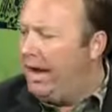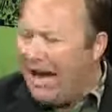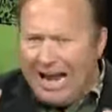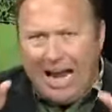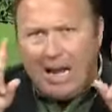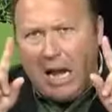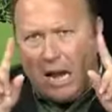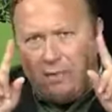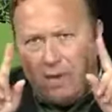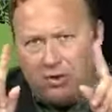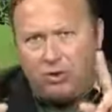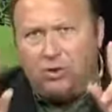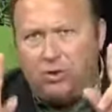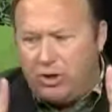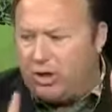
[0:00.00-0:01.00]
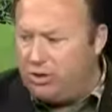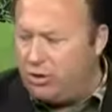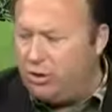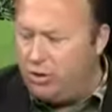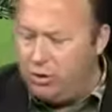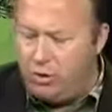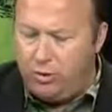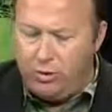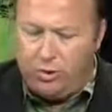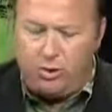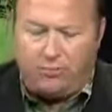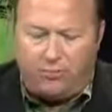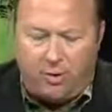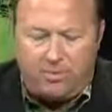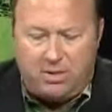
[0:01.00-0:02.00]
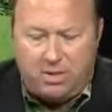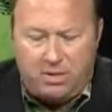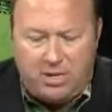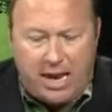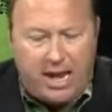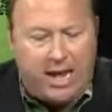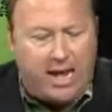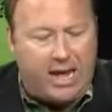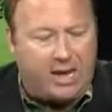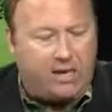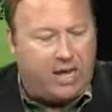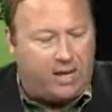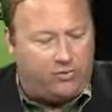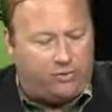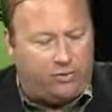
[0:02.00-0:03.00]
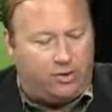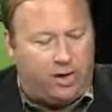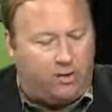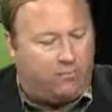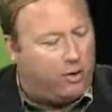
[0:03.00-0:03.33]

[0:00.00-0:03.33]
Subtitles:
And this is just the news from today and yesterday,